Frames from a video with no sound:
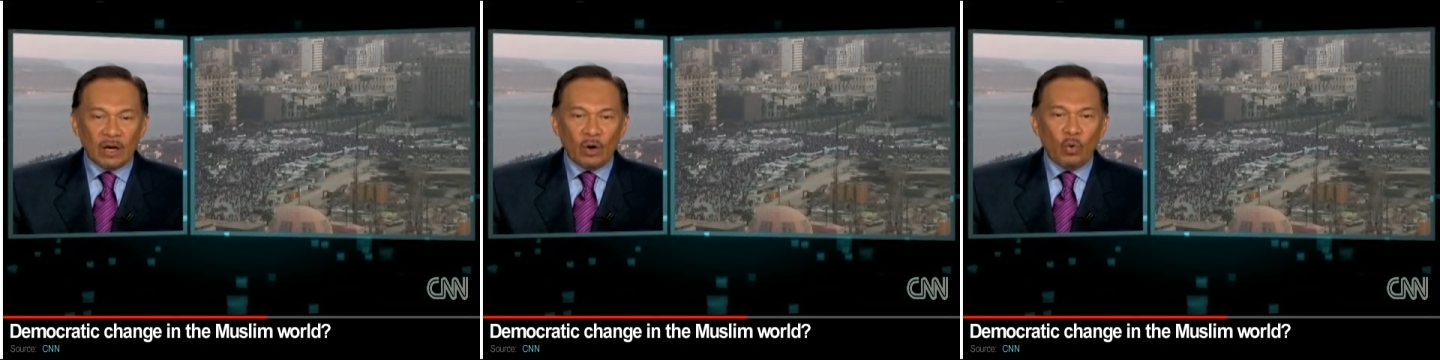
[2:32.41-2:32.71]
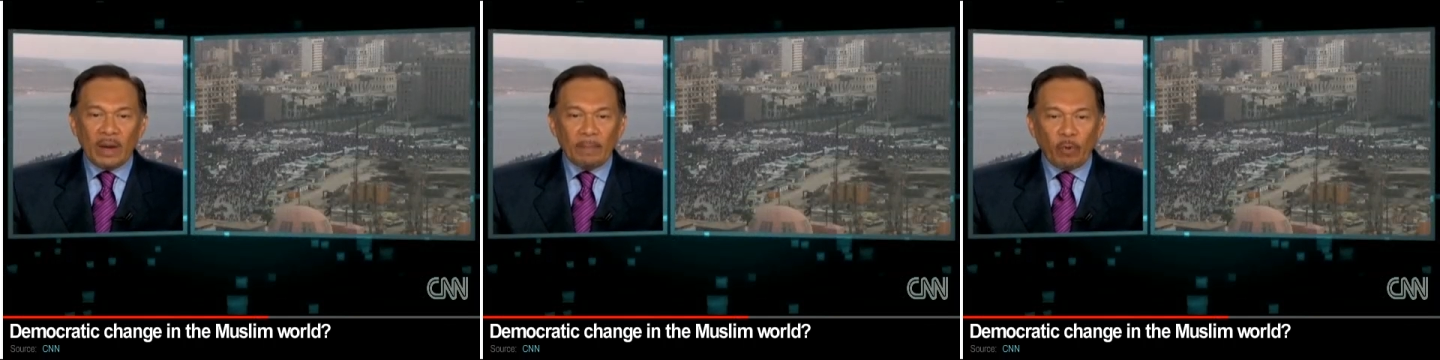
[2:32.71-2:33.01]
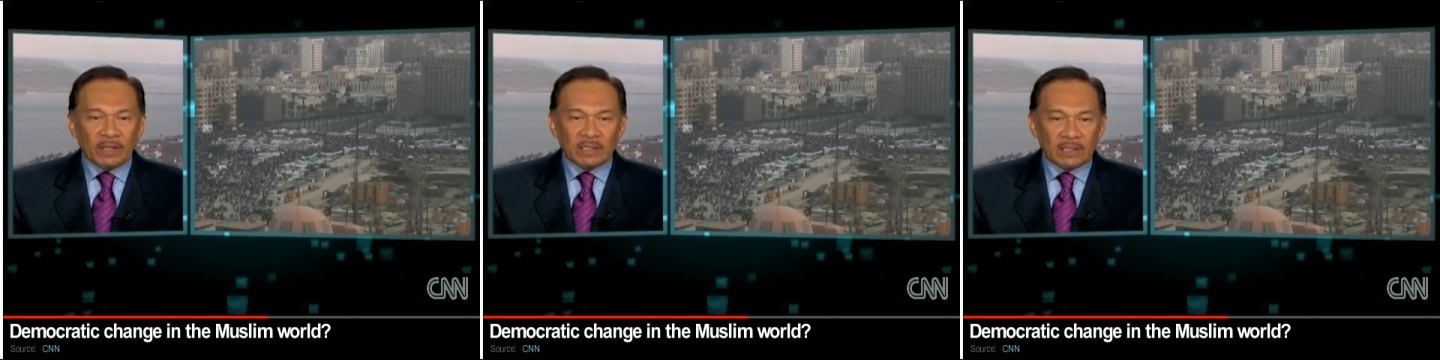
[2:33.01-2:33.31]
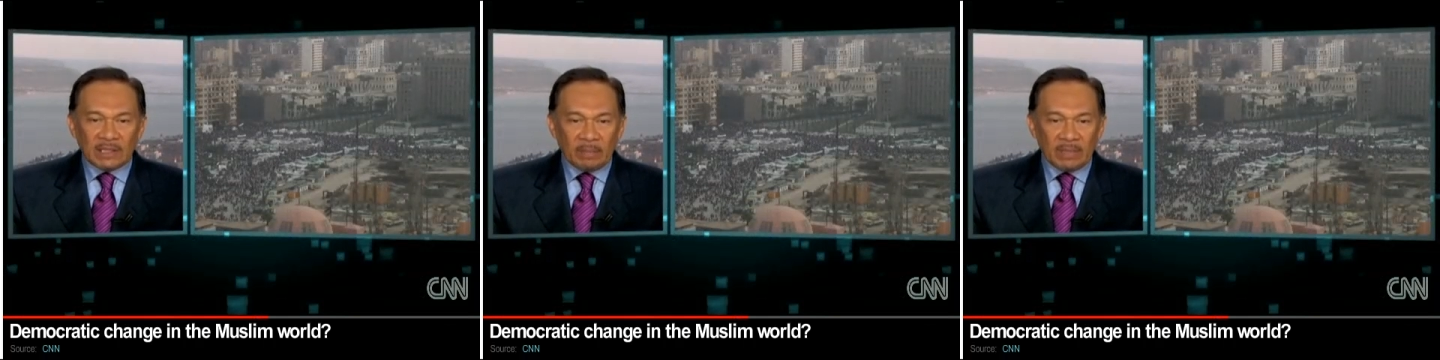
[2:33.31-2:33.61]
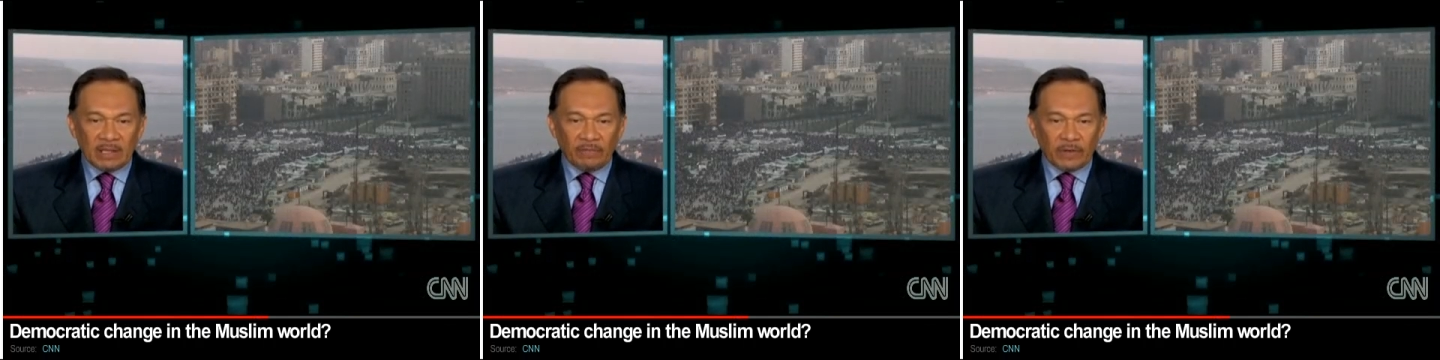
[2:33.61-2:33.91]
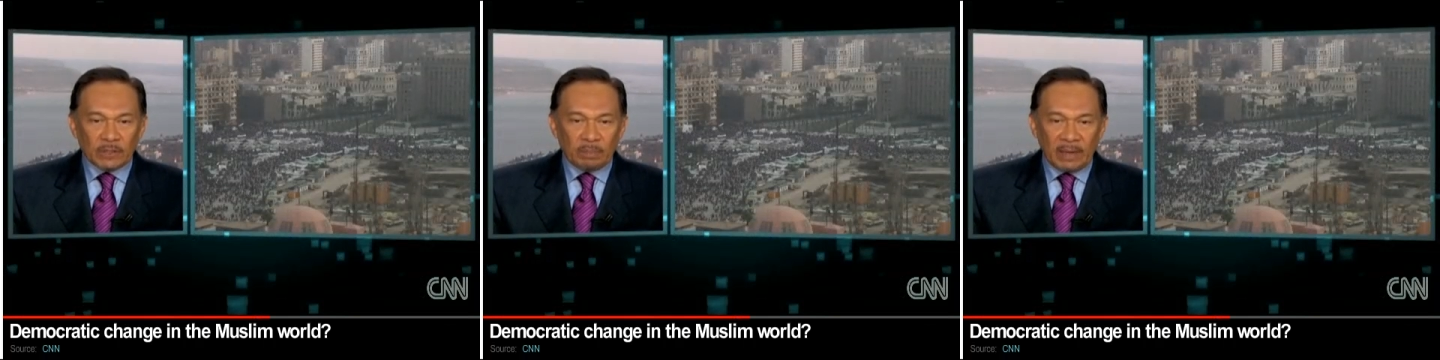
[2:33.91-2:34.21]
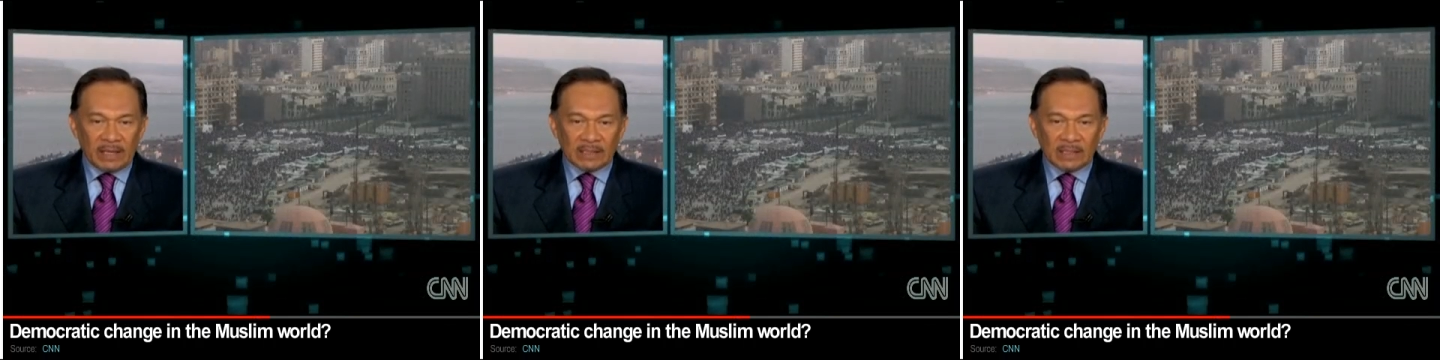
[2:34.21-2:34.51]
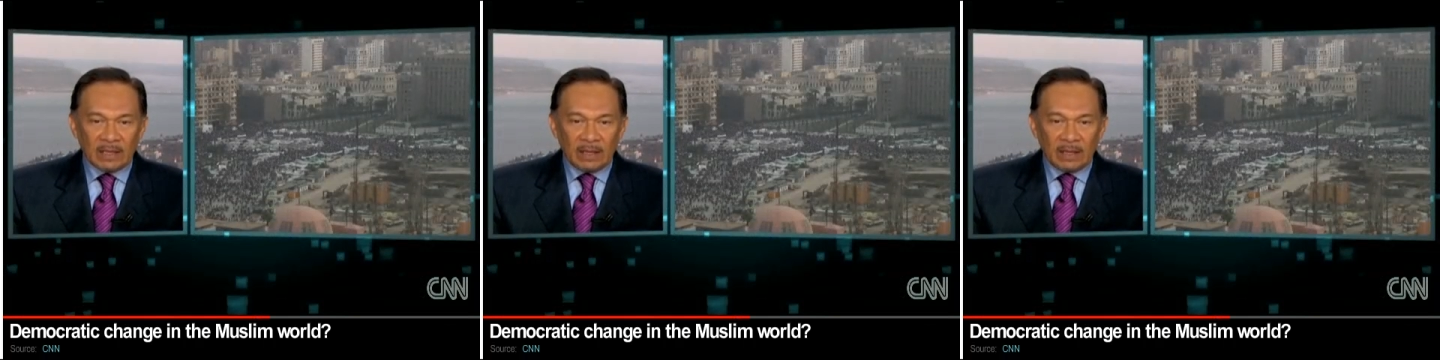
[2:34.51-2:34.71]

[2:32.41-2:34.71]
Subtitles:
Who appointed them in the first place?